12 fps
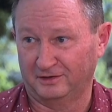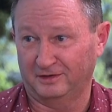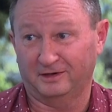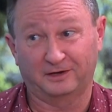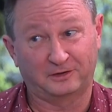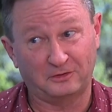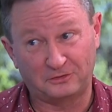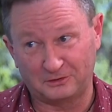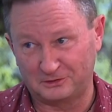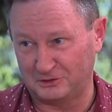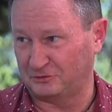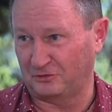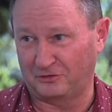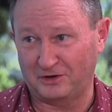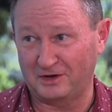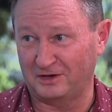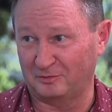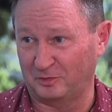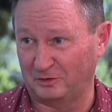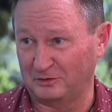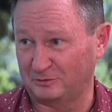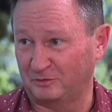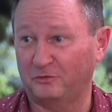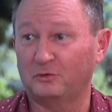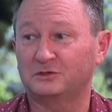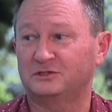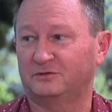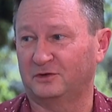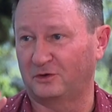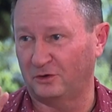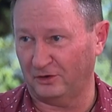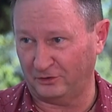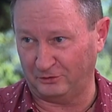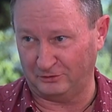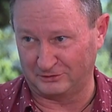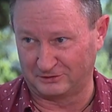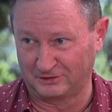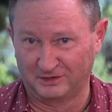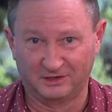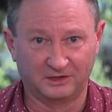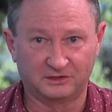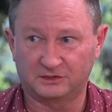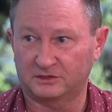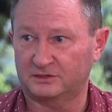And I don't think she's regretting it, because before she even got hers, she had